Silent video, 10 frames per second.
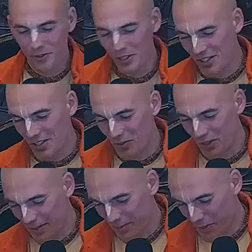For instance,
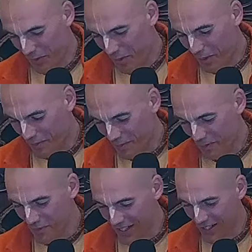one of the most important
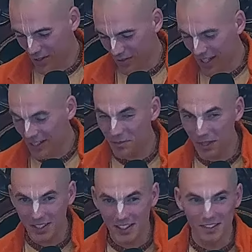practices of sadhana
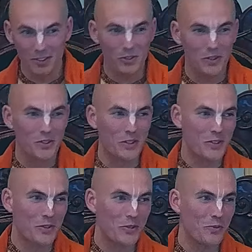bhakti also
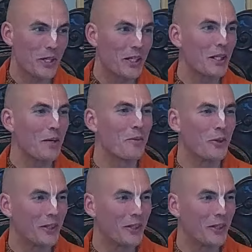is waking up